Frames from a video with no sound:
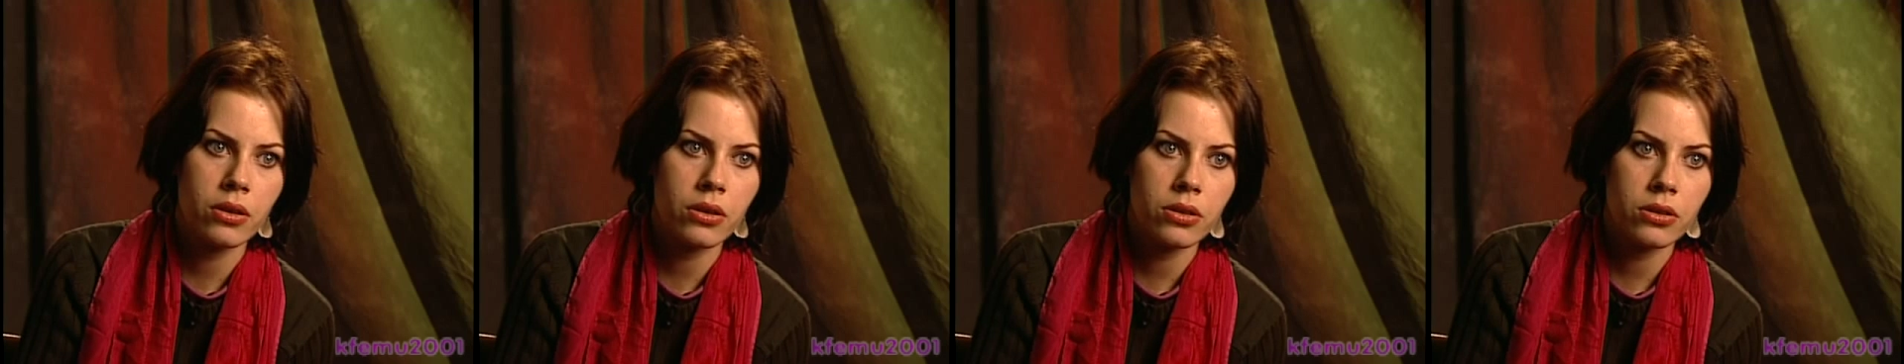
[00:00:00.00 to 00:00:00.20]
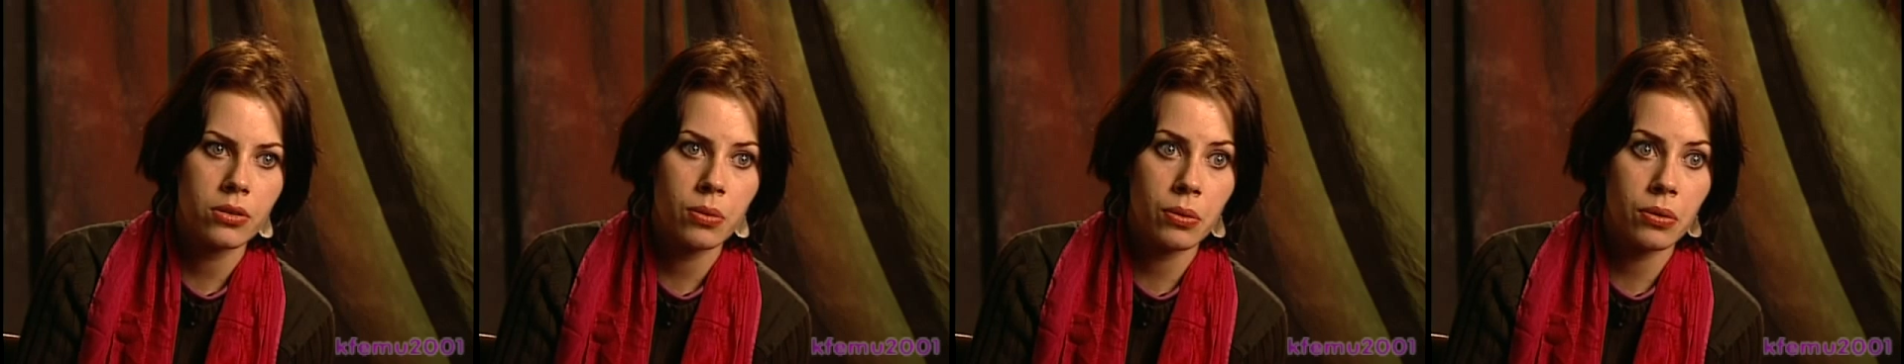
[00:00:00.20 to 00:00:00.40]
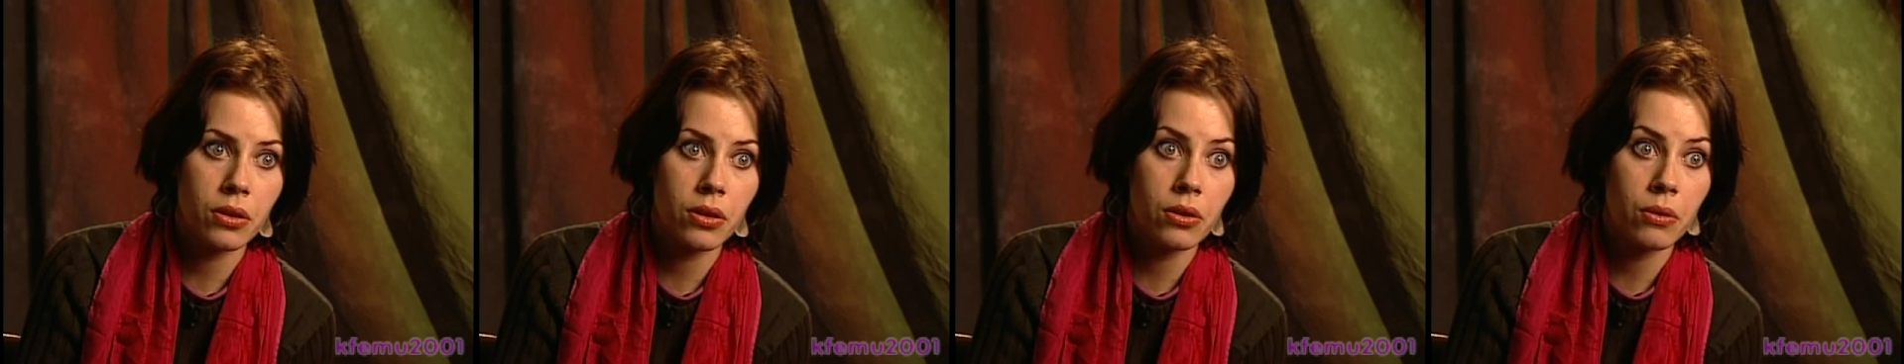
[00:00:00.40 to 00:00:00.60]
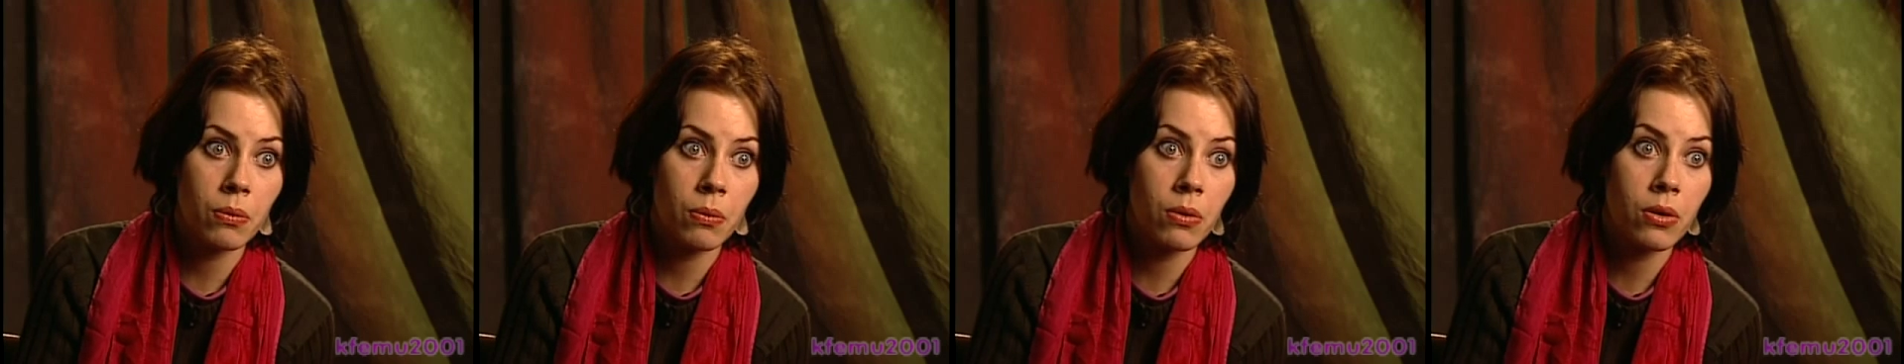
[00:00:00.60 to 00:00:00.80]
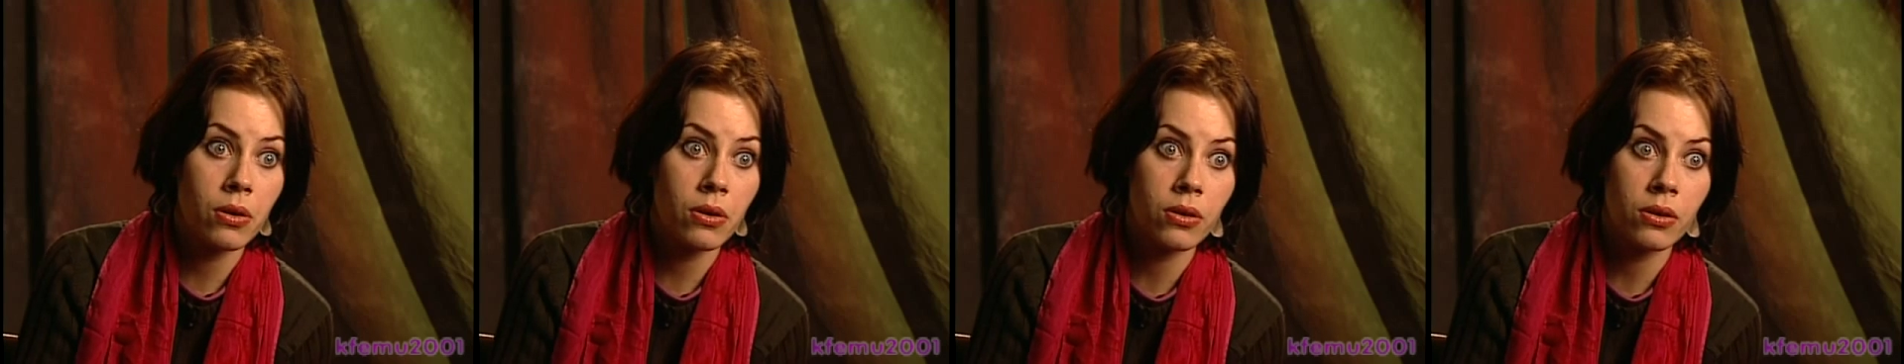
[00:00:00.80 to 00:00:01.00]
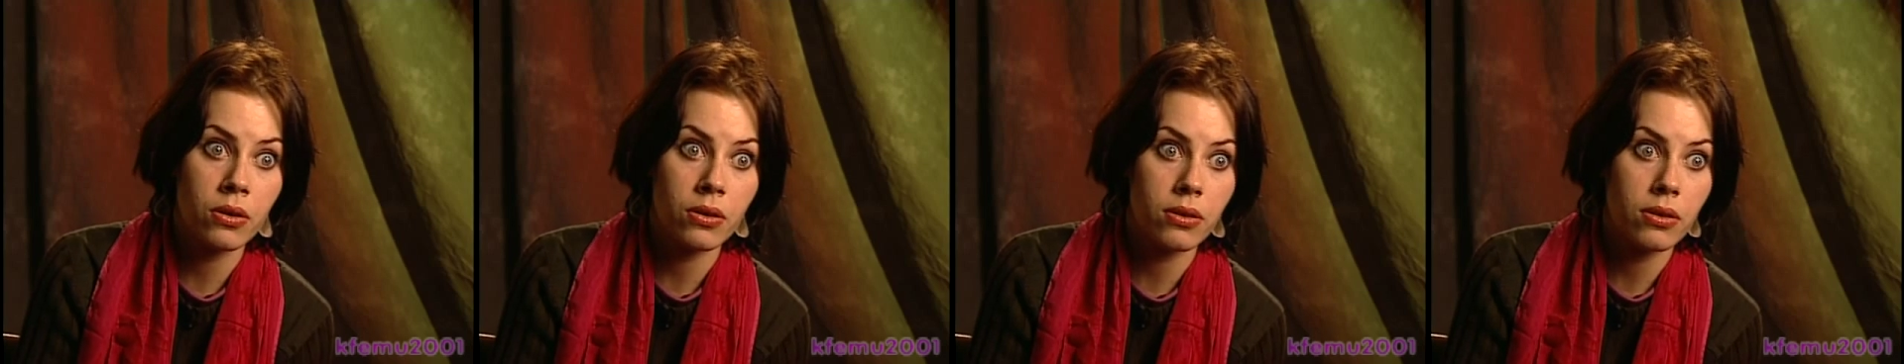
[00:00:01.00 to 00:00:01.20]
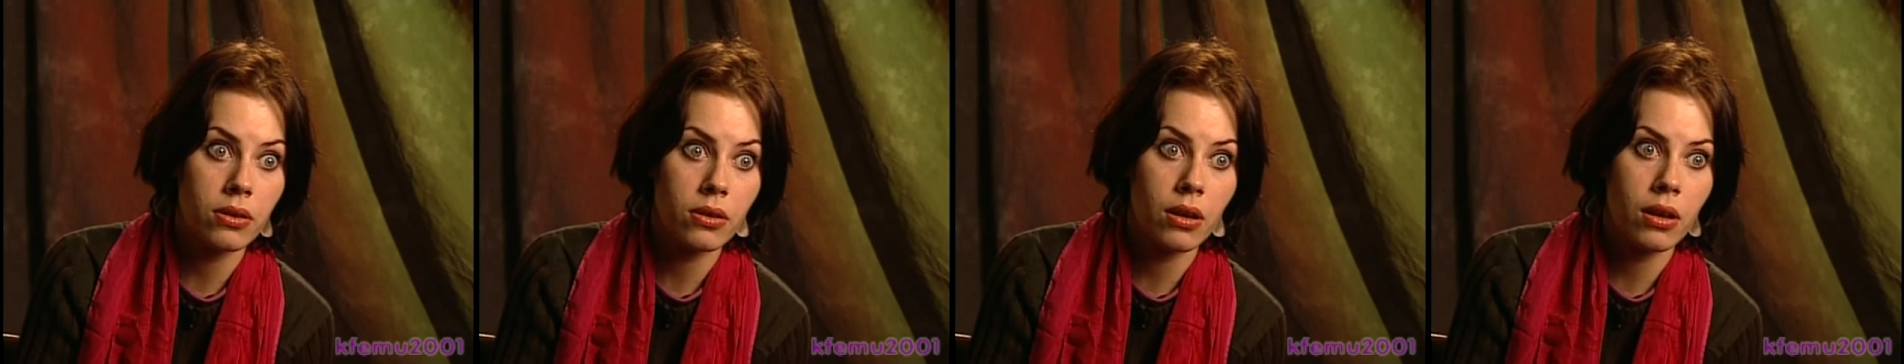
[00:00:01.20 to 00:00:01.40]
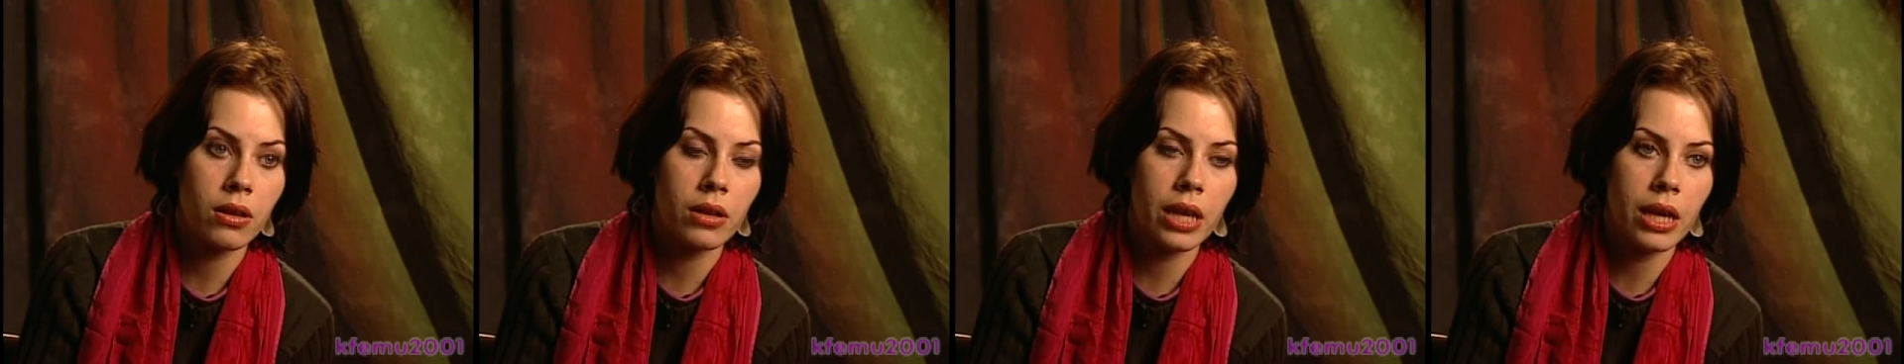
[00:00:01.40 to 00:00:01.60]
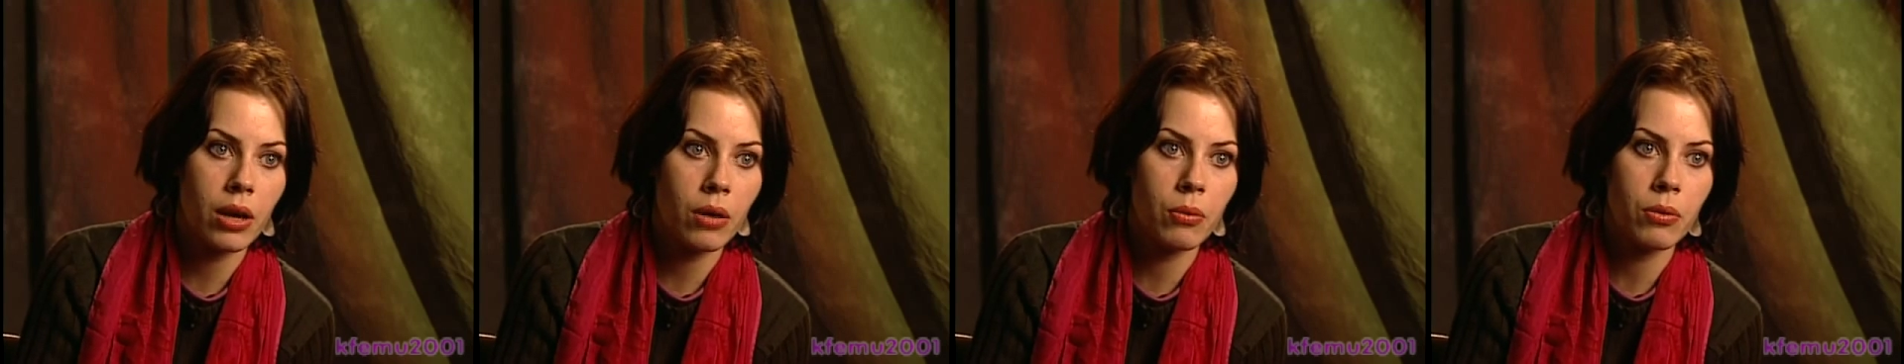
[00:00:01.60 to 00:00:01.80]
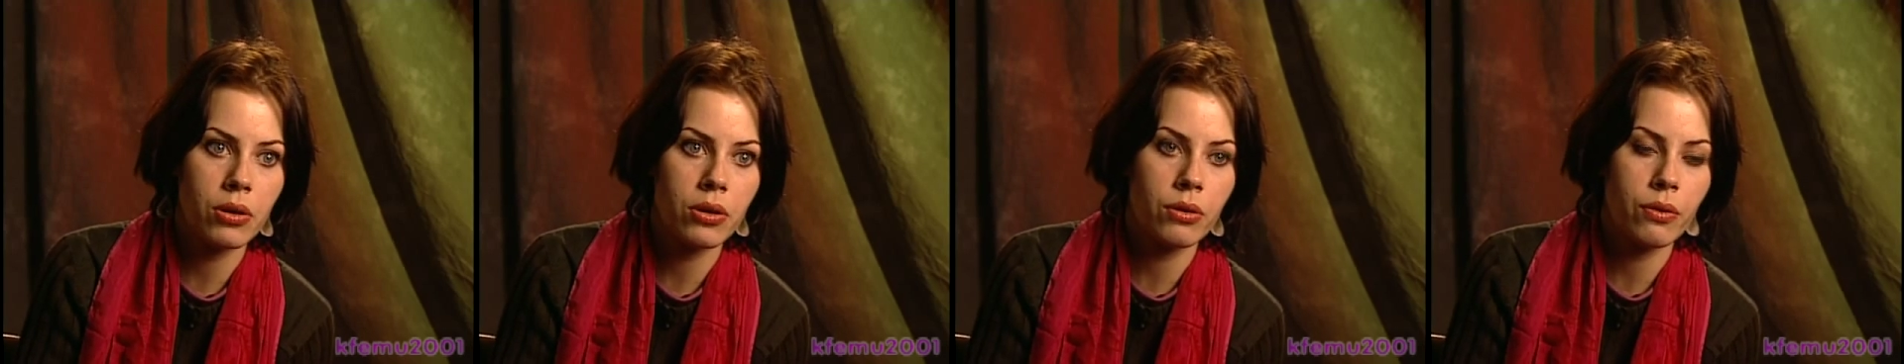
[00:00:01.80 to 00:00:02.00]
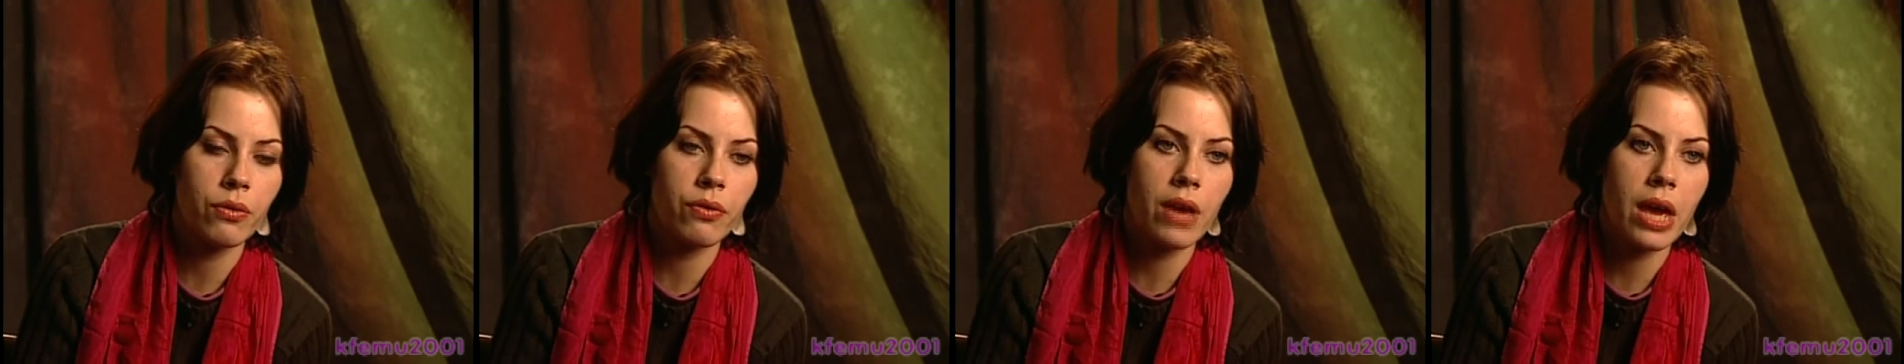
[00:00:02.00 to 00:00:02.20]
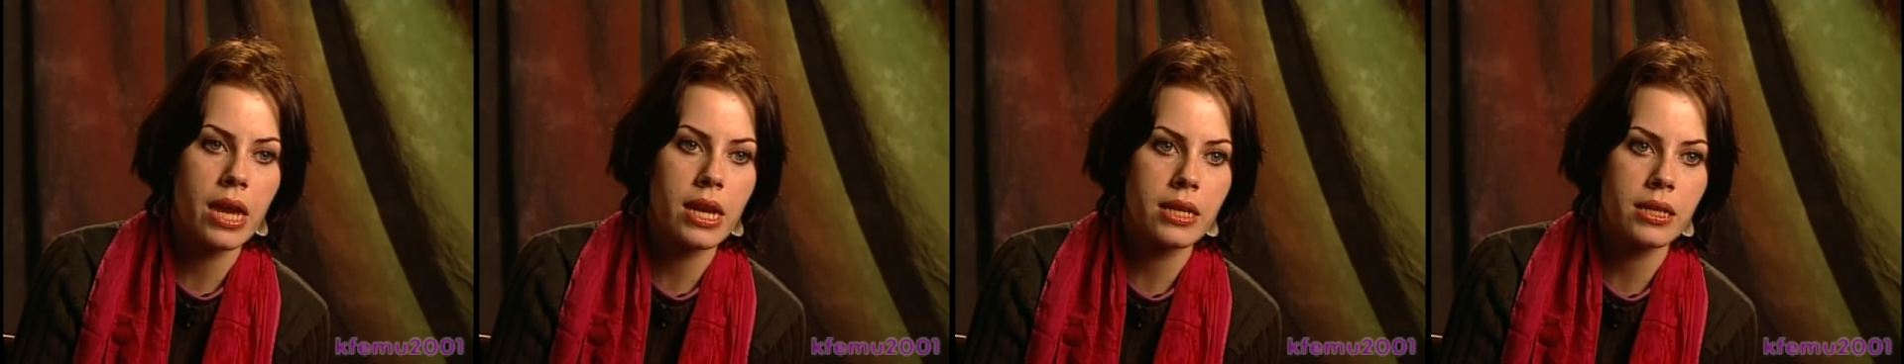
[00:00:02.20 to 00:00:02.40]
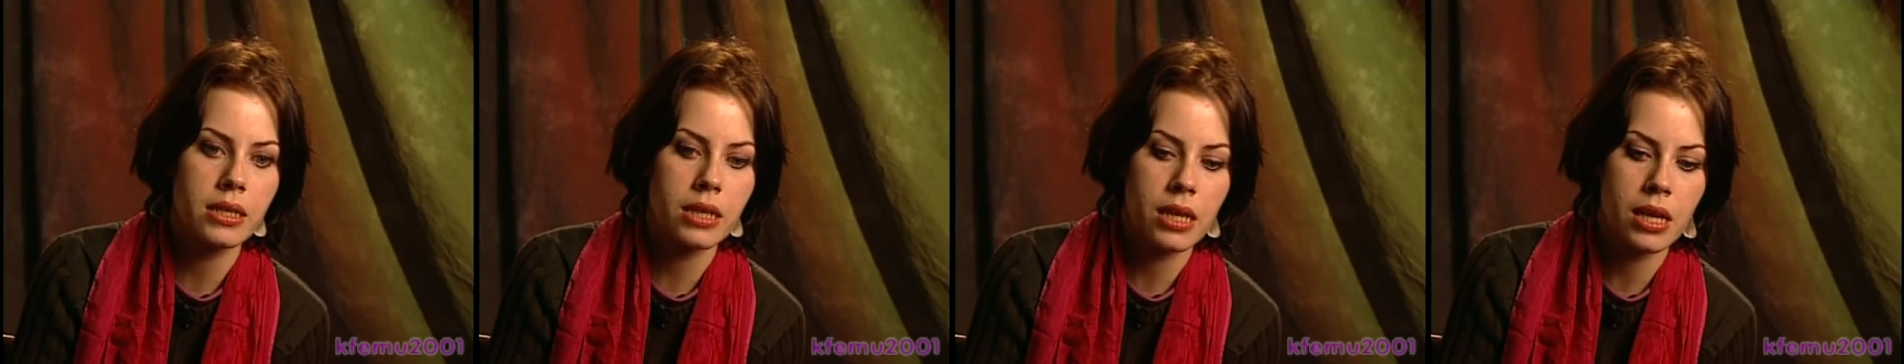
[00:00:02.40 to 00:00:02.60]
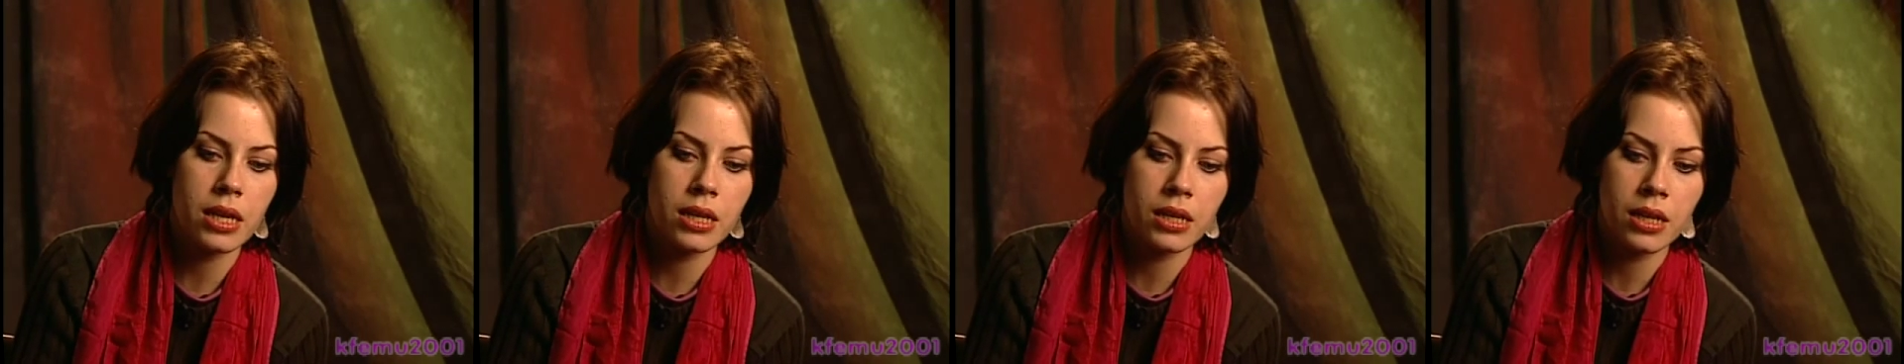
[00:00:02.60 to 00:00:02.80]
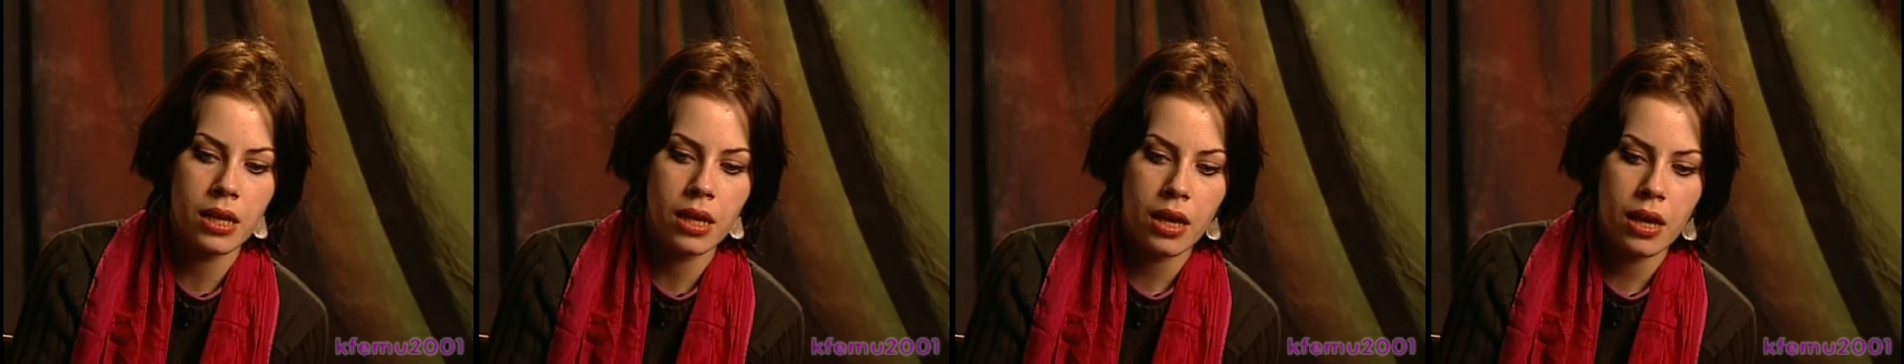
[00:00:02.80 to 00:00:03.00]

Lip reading: to another world, like a world of fantasy, and